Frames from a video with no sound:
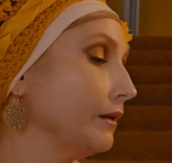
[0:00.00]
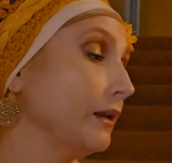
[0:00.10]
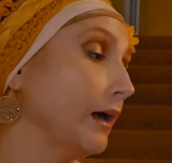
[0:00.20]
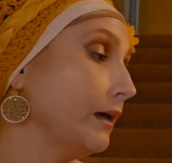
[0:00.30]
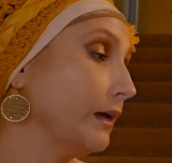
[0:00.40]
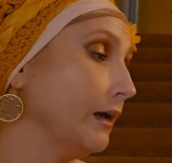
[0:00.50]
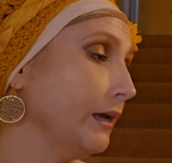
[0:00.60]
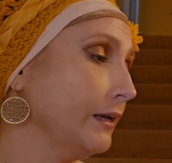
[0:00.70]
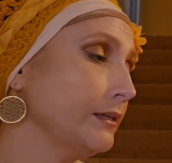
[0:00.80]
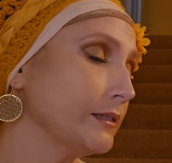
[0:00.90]
"Not
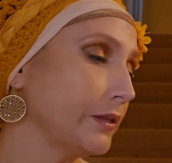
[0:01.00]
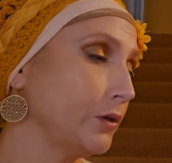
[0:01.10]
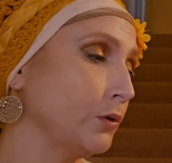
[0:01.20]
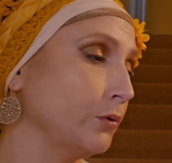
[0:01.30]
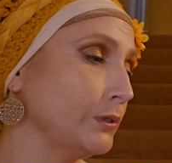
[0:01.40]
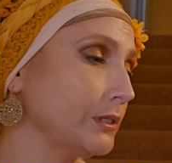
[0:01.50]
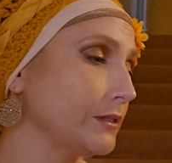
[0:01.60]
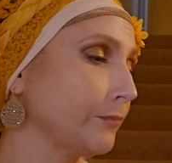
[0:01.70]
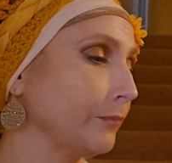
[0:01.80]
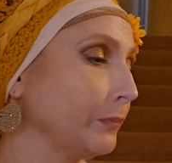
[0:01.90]
I," said the goose.